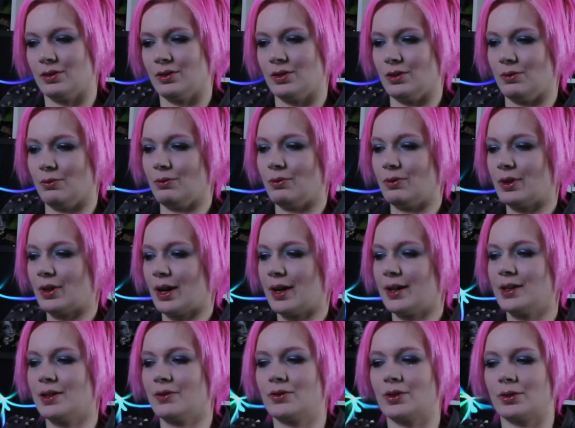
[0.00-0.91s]
you
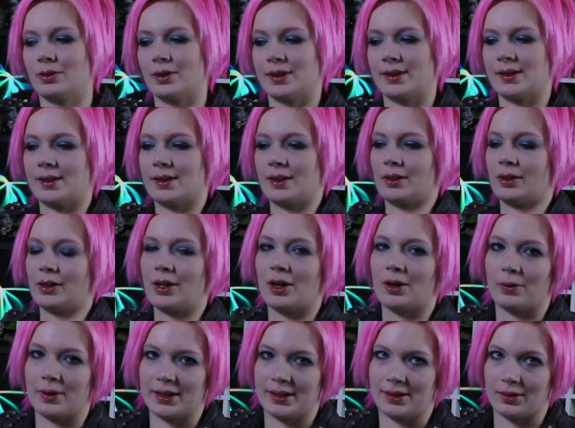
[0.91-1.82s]
kind of don't necessarily
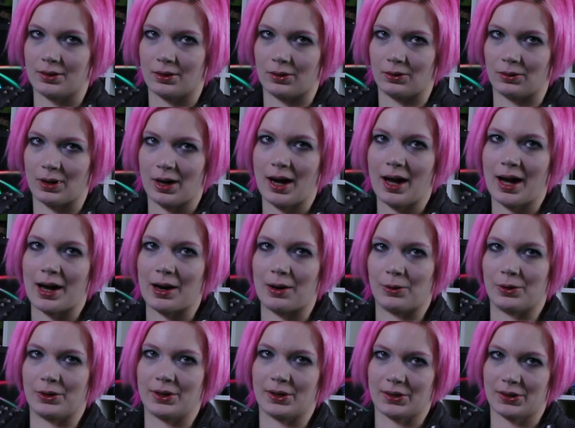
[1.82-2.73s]
always know
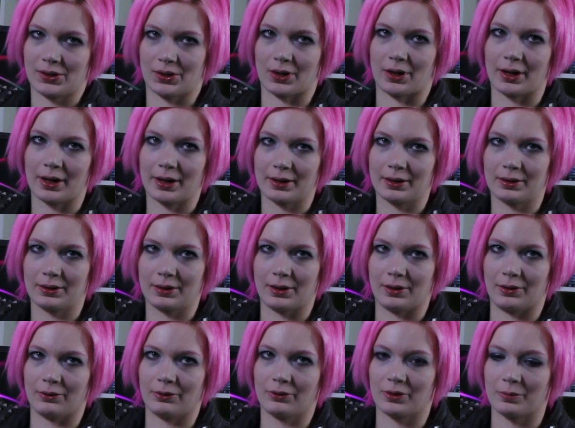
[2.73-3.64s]
how to start.
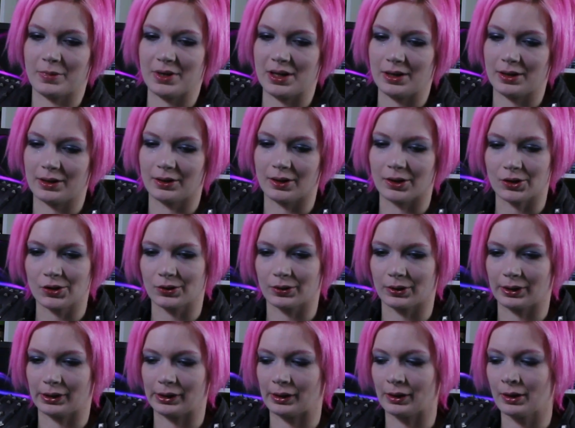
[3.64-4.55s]
And for me,
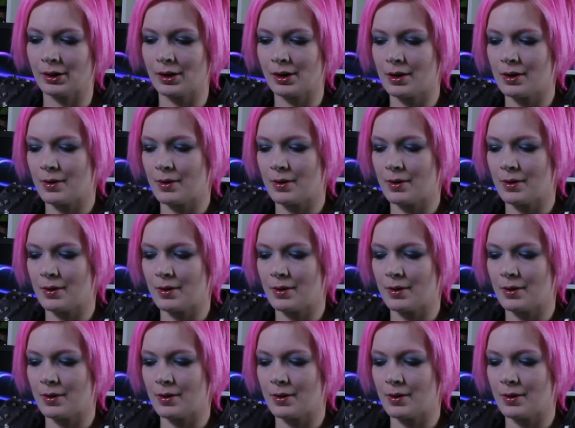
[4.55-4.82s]
initially,